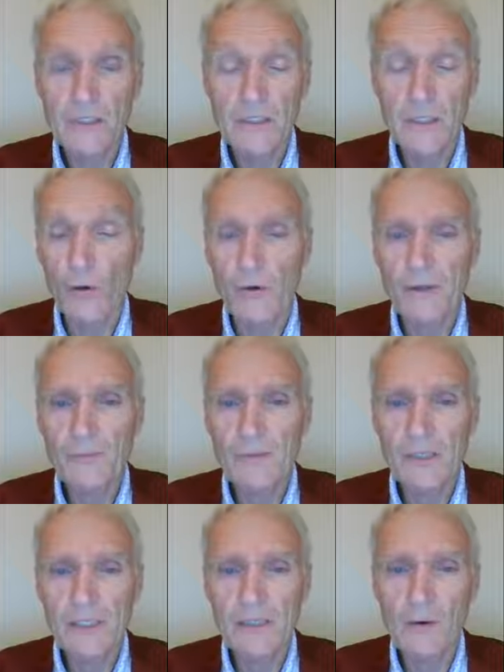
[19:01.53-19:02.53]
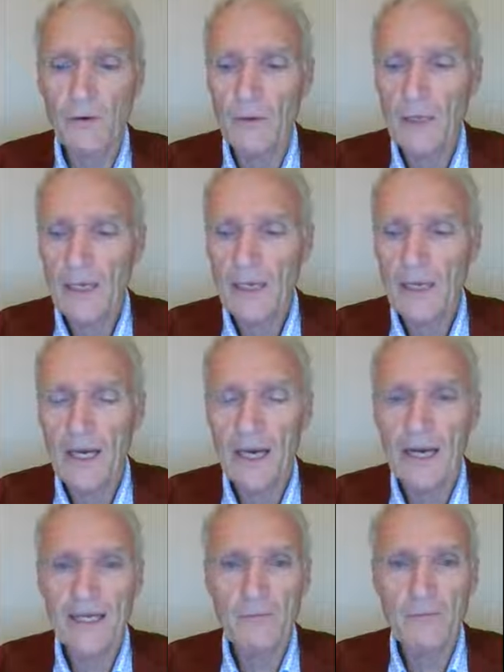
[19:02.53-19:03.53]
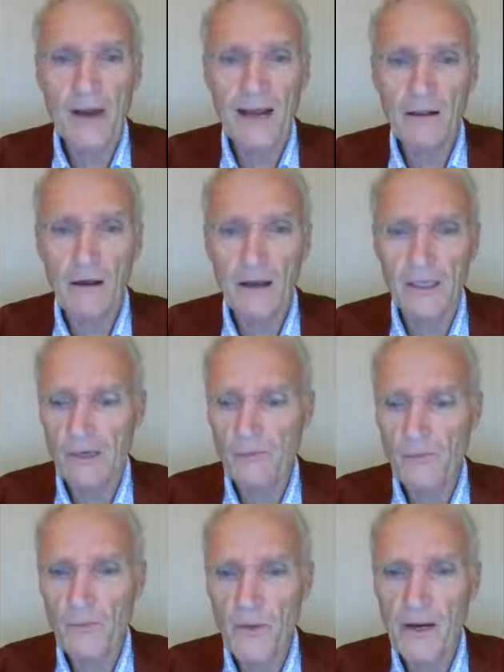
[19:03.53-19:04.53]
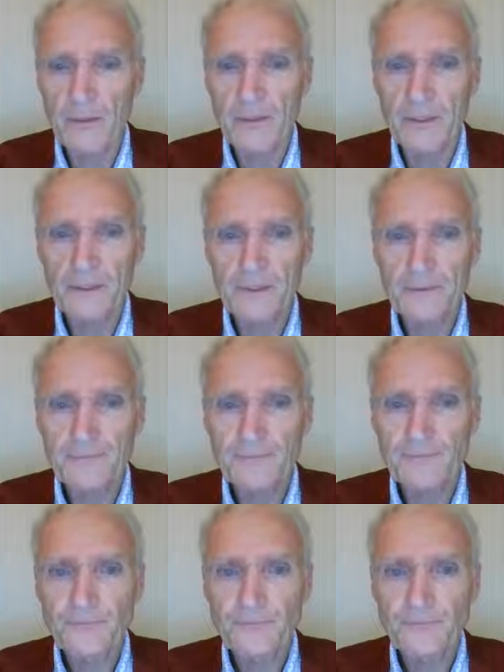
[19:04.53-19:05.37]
MCT or the placebo in mild cognitive impairment.